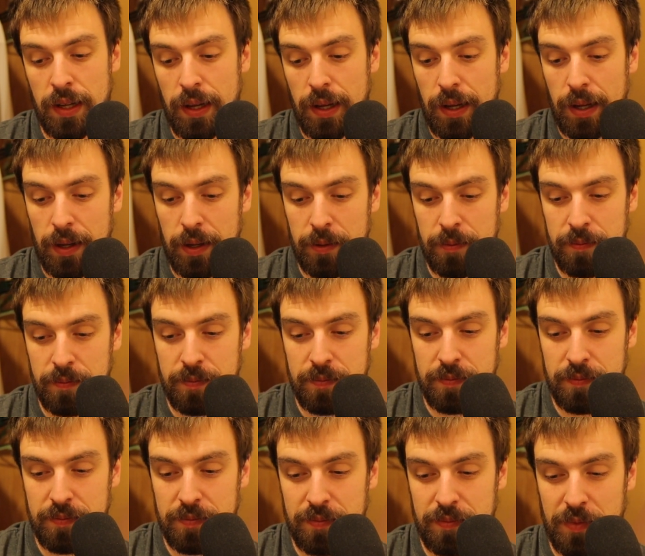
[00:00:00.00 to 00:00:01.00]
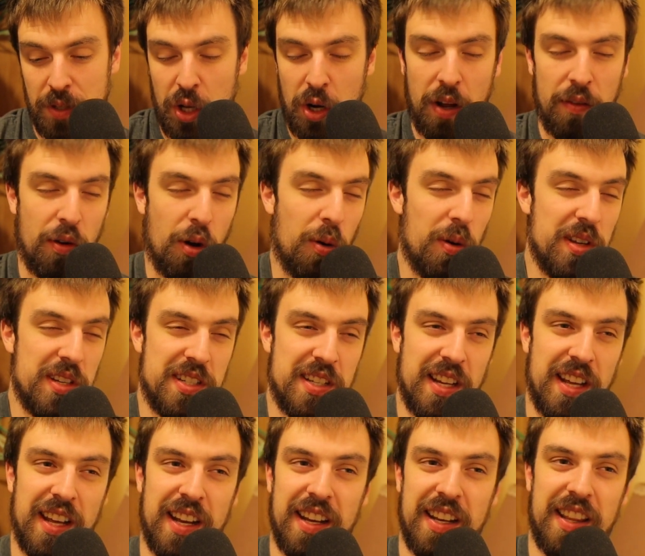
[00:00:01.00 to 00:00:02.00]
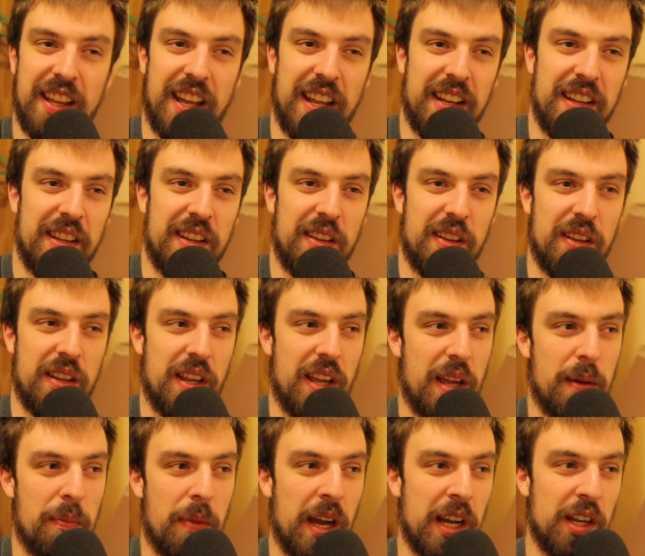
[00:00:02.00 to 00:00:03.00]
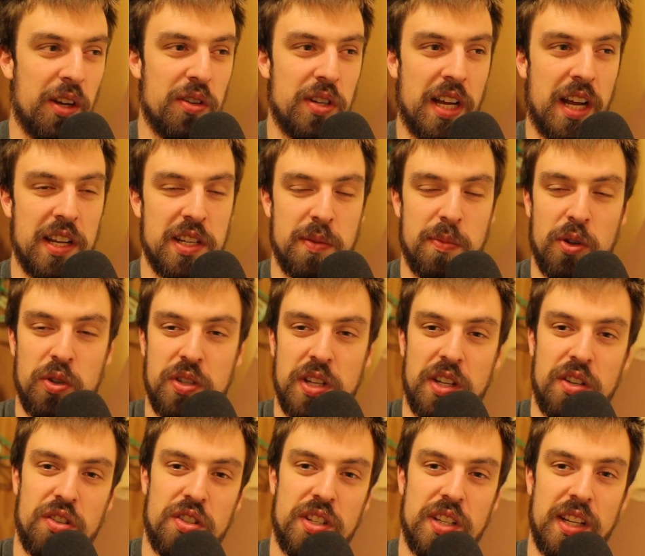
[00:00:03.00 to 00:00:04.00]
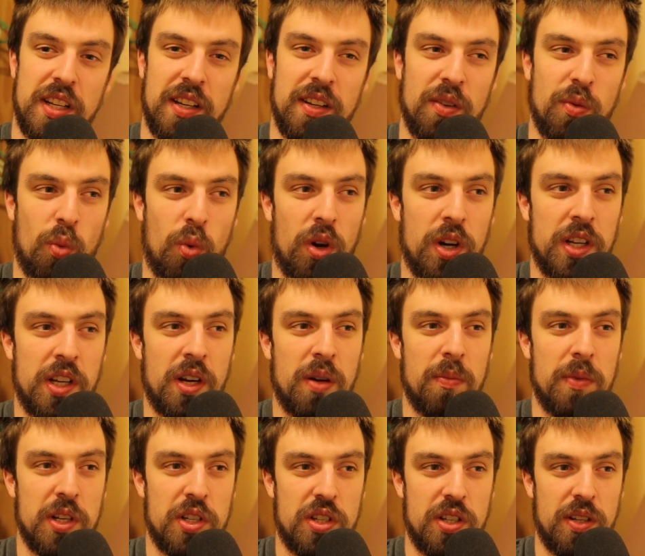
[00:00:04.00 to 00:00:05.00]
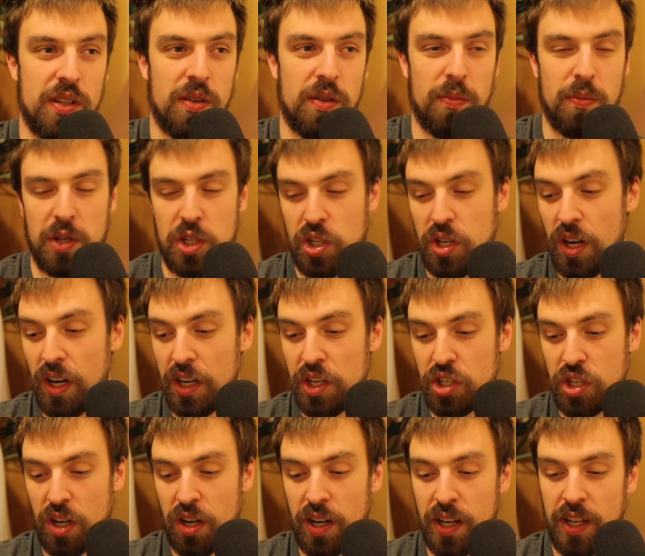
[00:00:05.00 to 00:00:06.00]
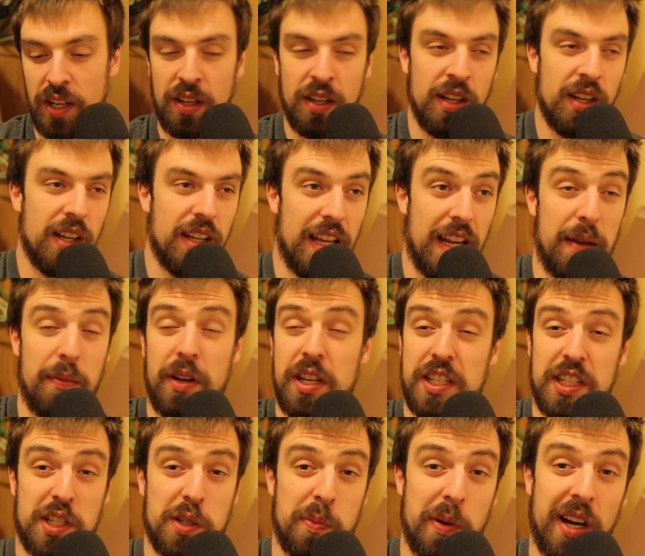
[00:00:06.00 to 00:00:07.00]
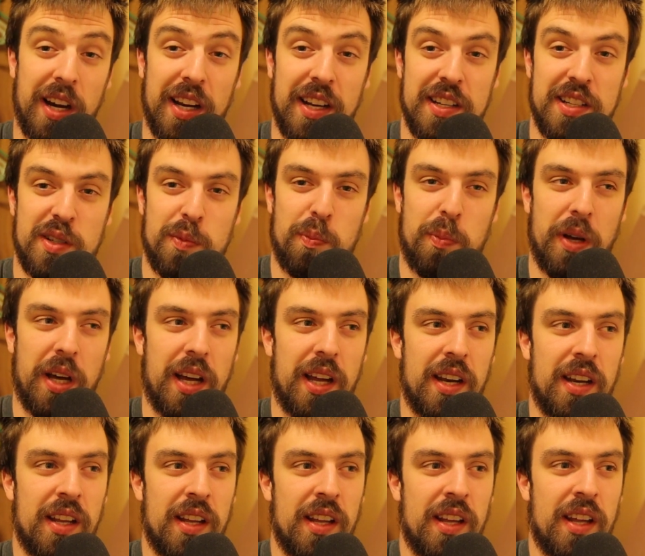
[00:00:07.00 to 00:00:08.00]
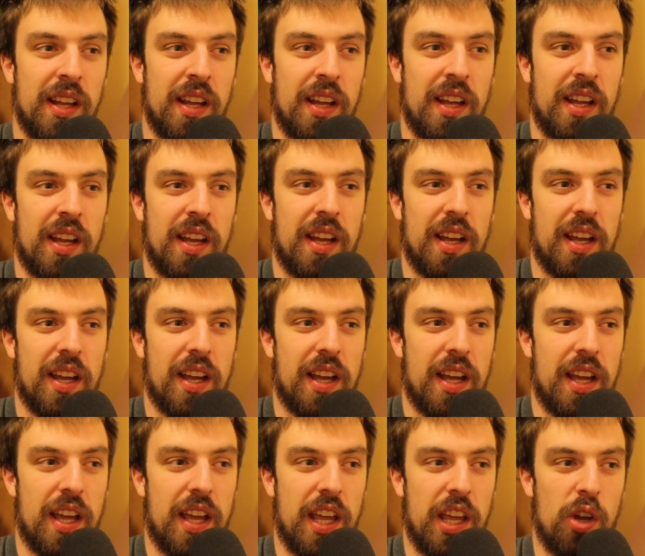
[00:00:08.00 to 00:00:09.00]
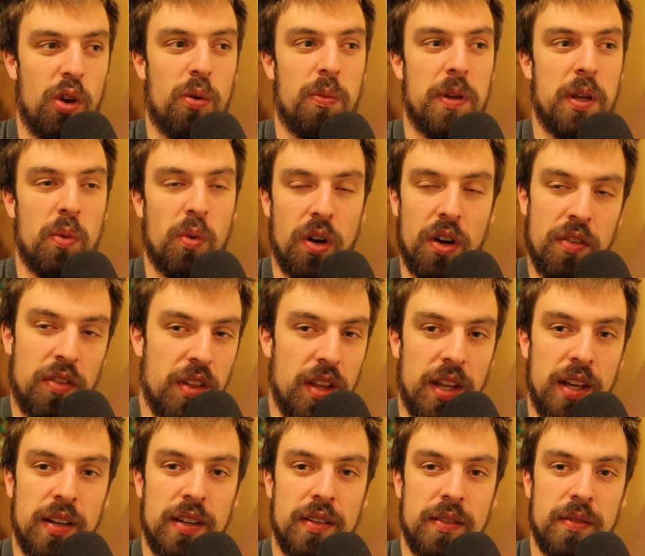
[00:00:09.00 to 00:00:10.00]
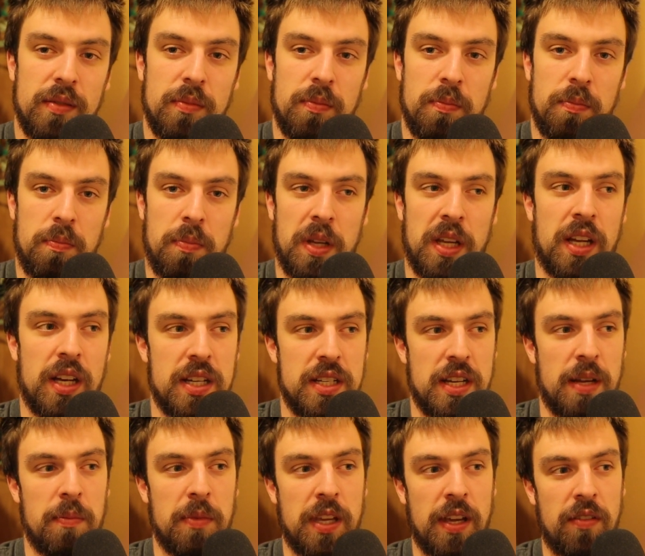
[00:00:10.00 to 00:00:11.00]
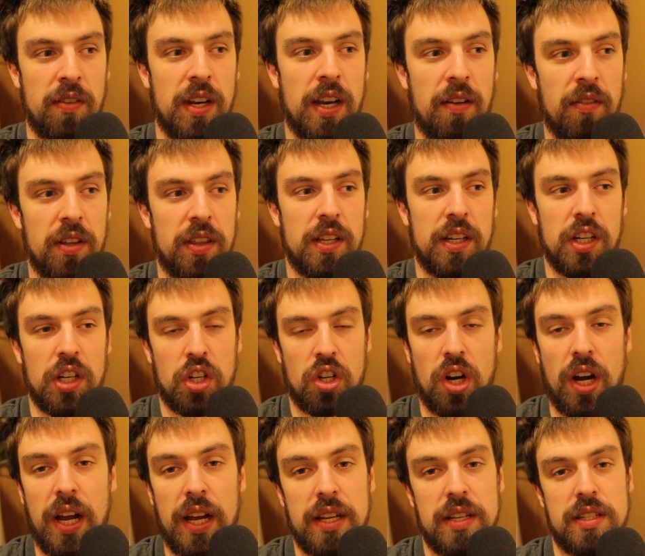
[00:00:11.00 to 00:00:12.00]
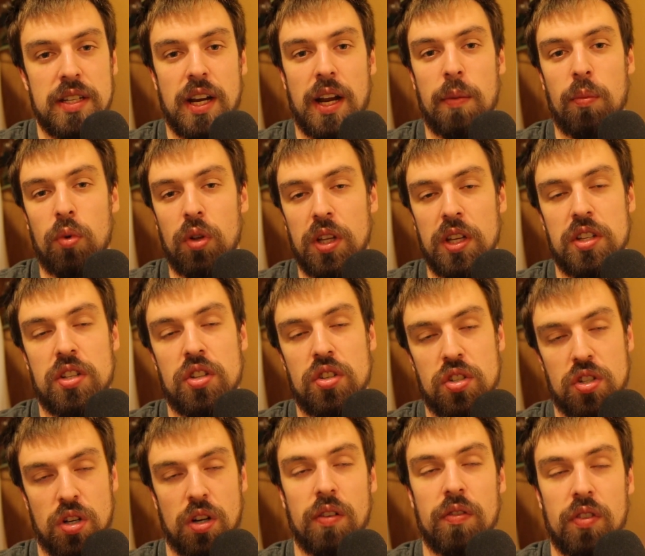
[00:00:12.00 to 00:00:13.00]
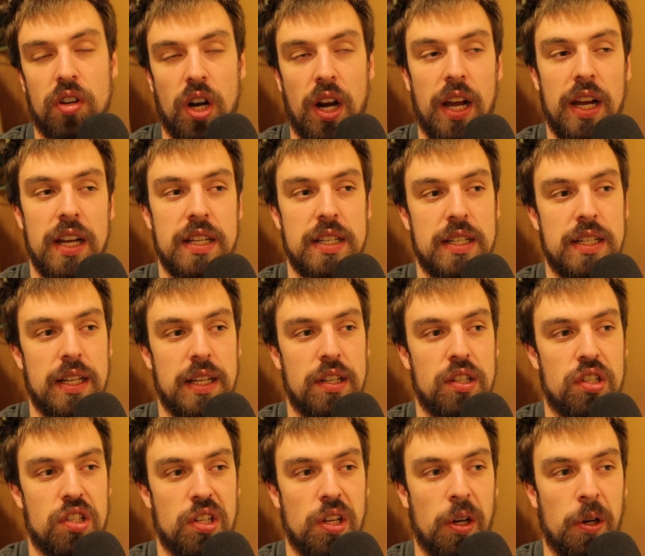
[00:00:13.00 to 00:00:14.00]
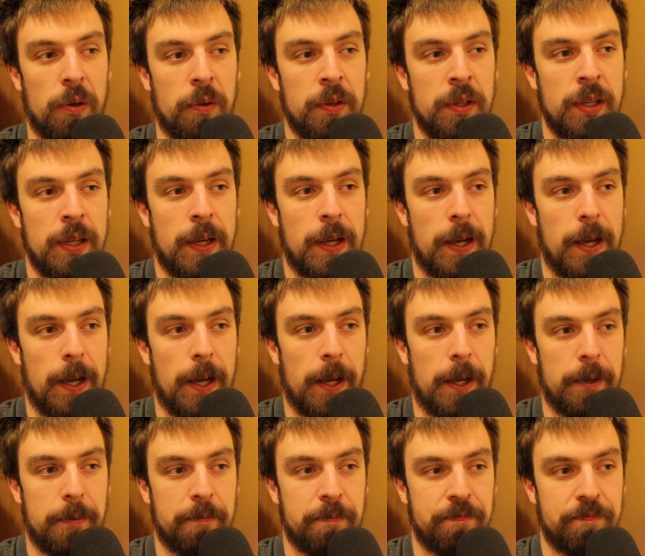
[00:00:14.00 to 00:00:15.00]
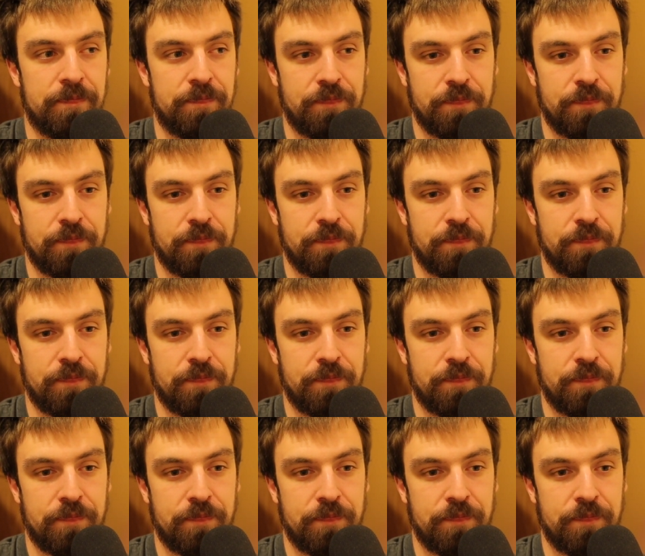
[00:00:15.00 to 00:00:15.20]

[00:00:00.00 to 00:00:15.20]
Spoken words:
um, I've always said that it might go down as the most interesting 1 year missionary journey that anybody's experienced, but it will be worth it because I'm giving everything to Christ and I'm willing to serve Christ. And so, um,